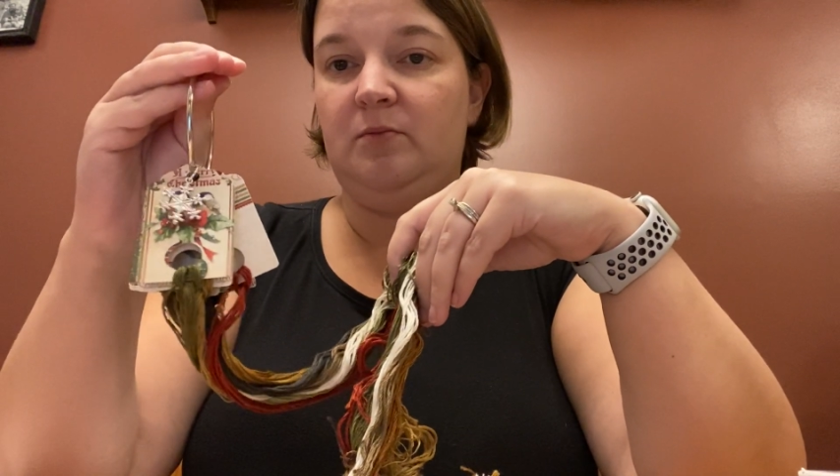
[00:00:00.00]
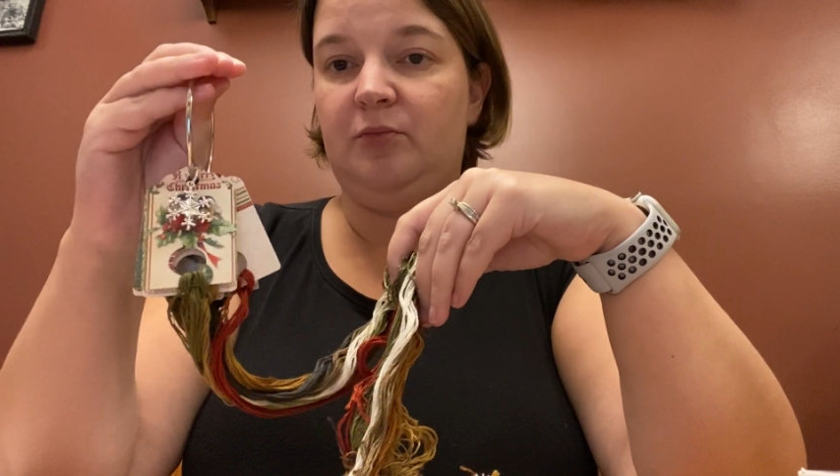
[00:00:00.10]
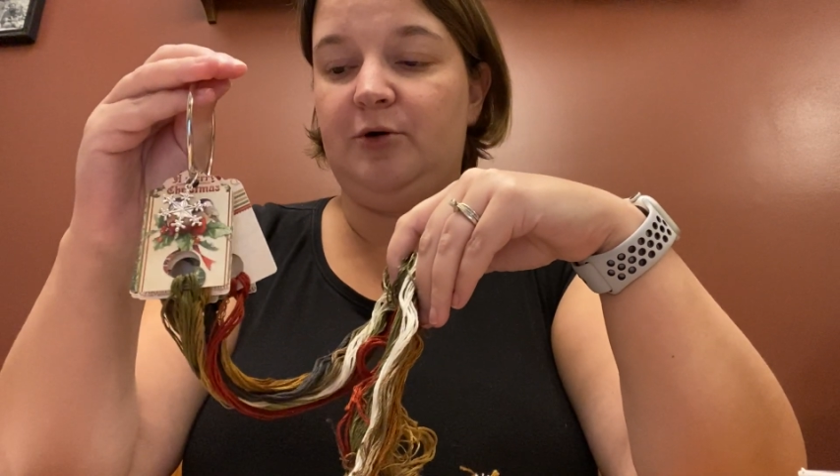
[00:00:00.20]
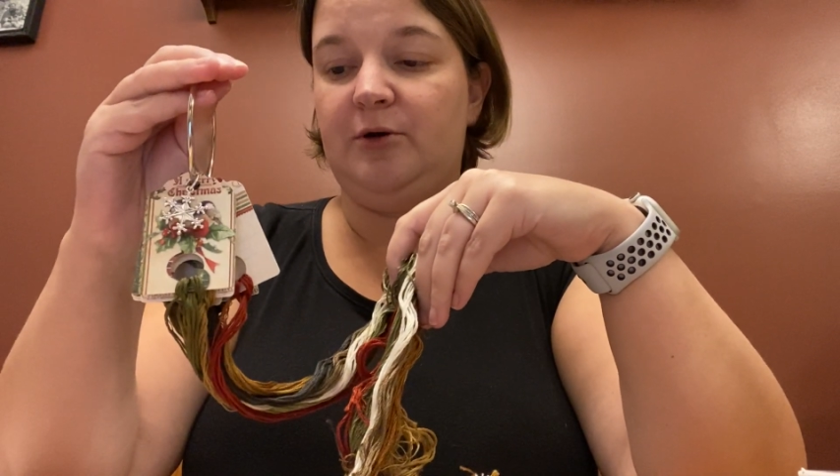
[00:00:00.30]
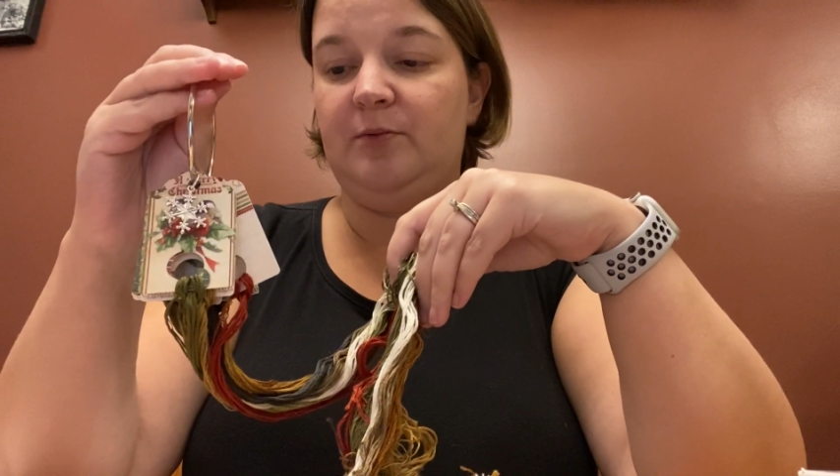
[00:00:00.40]

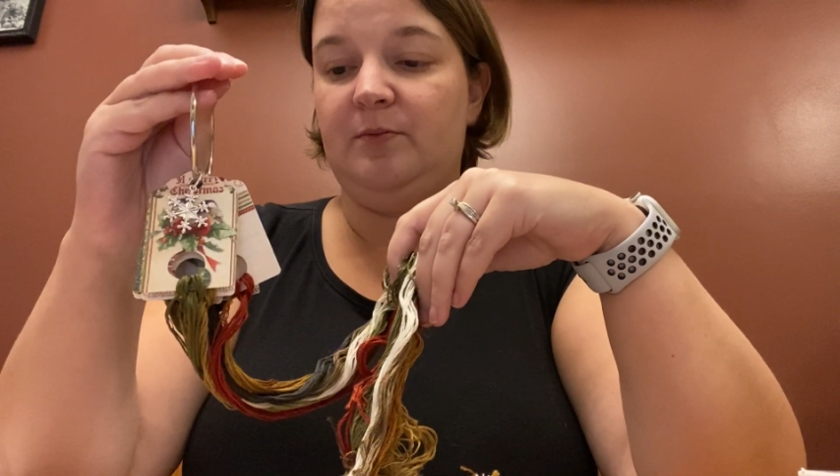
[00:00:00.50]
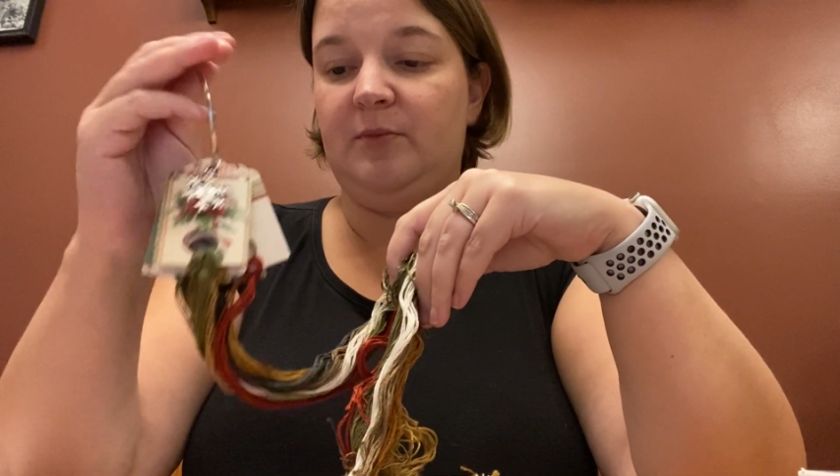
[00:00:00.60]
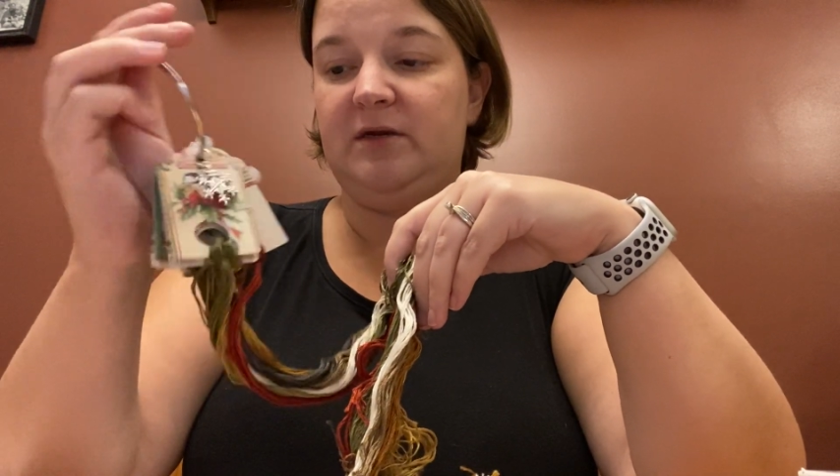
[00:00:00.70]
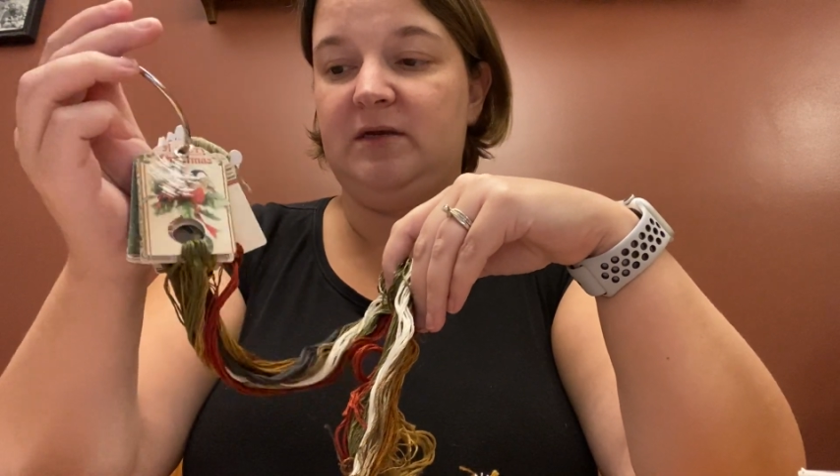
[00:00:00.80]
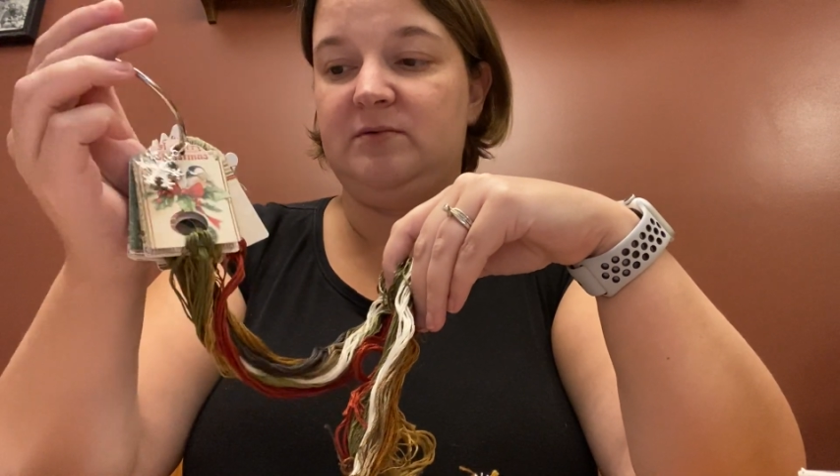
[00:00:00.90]
put
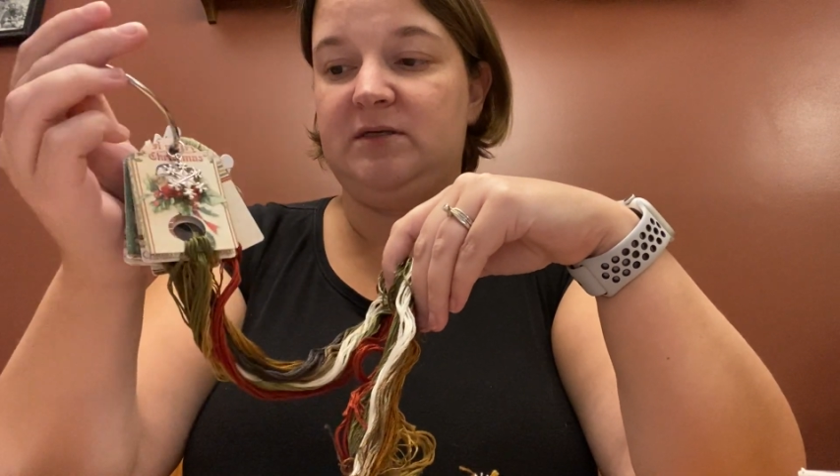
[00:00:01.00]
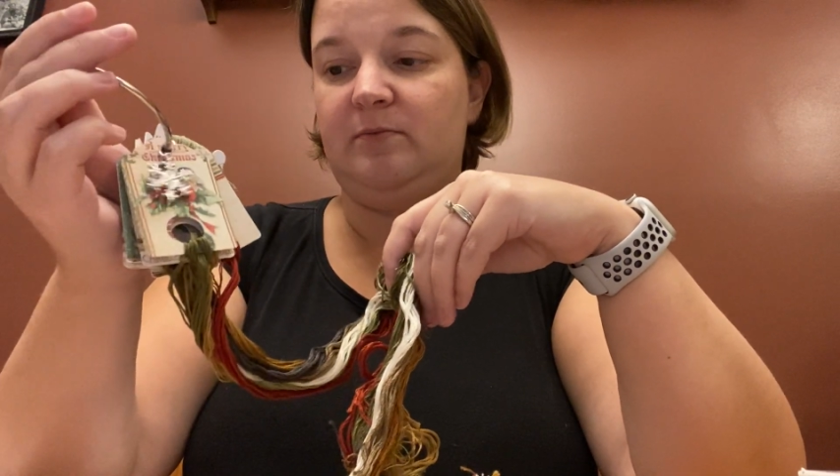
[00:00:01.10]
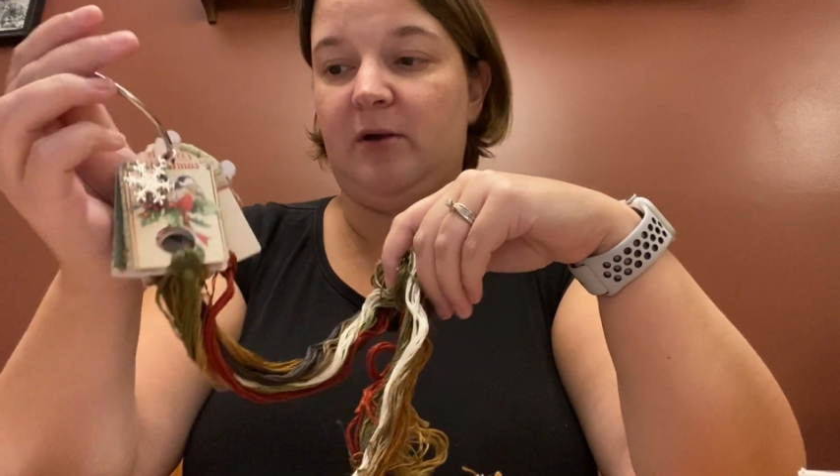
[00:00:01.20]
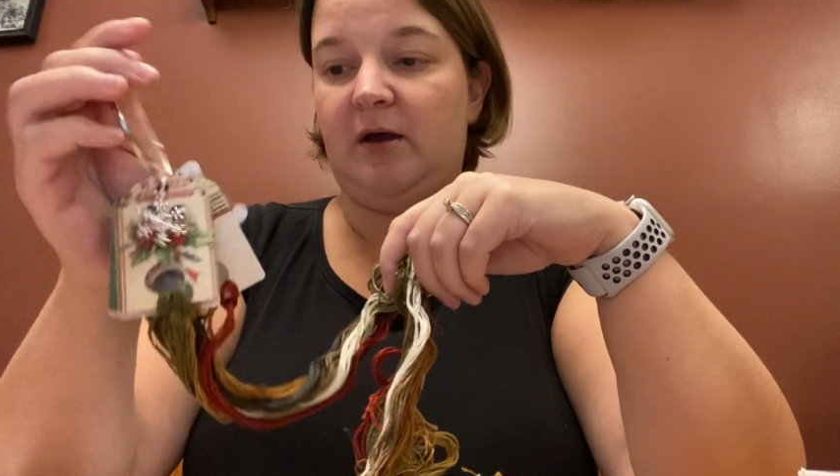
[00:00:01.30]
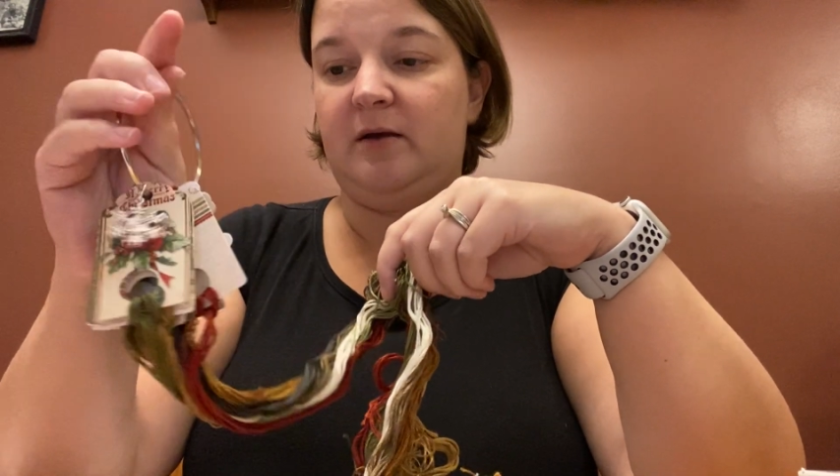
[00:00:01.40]
my DMC
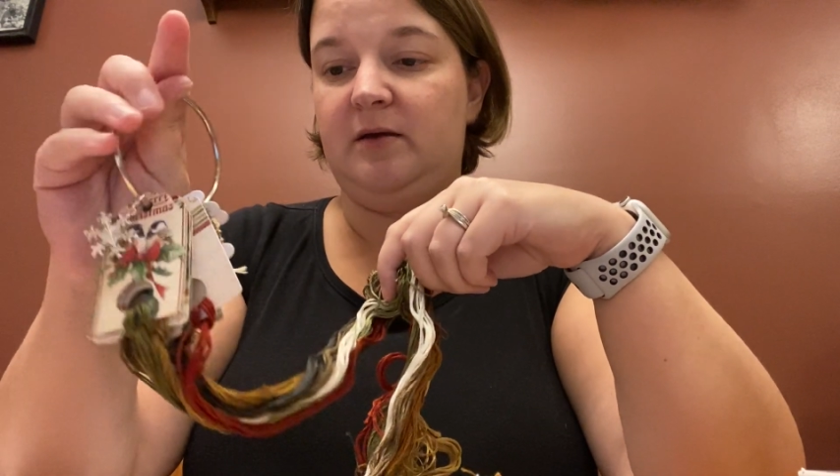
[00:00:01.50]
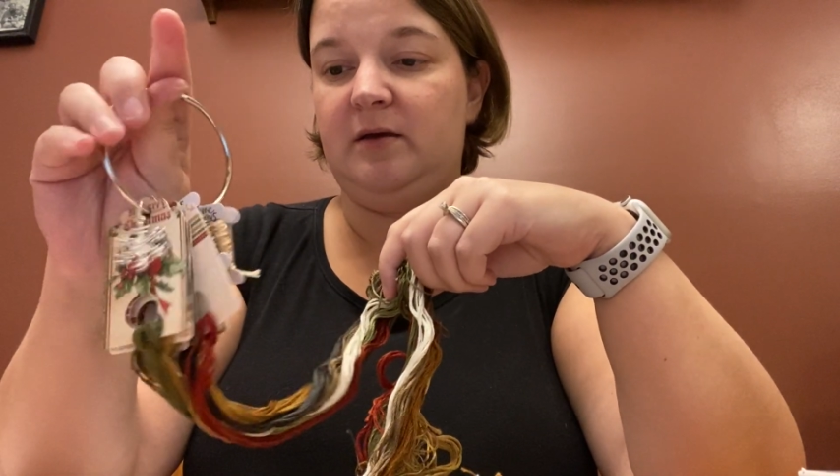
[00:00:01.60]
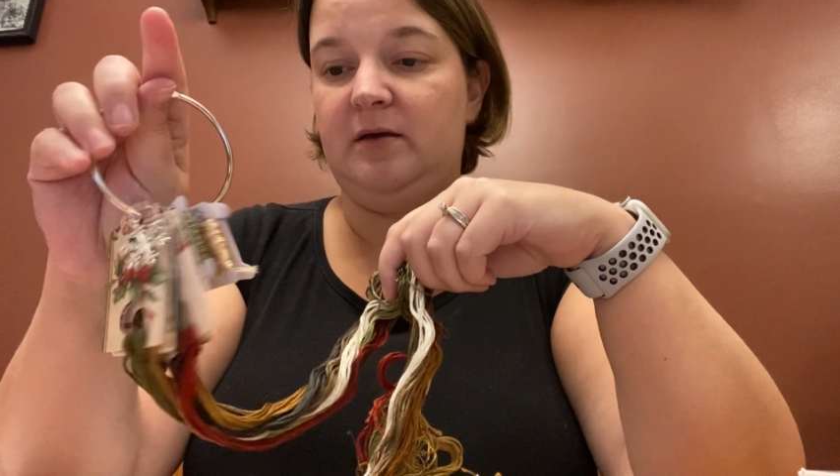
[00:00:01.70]
back